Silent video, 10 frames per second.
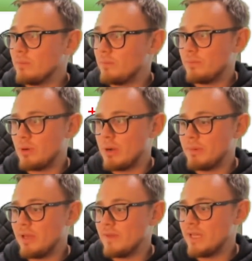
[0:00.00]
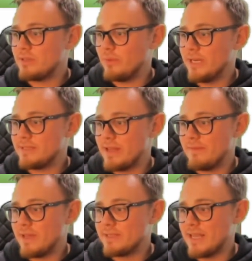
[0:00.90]
property investor, real estate
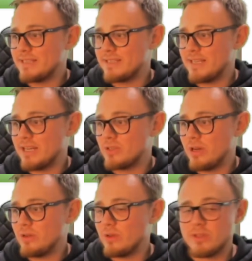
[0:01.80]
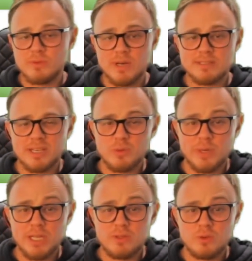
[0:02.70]
investor. As I said, I started doing this when I was like
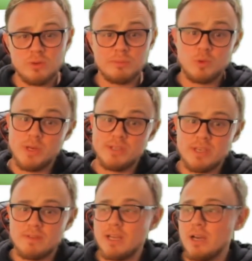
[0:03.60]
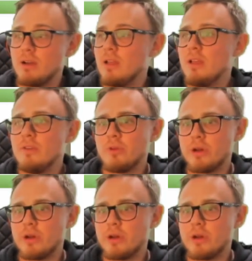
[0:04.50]
22. I'm 27 now. Got a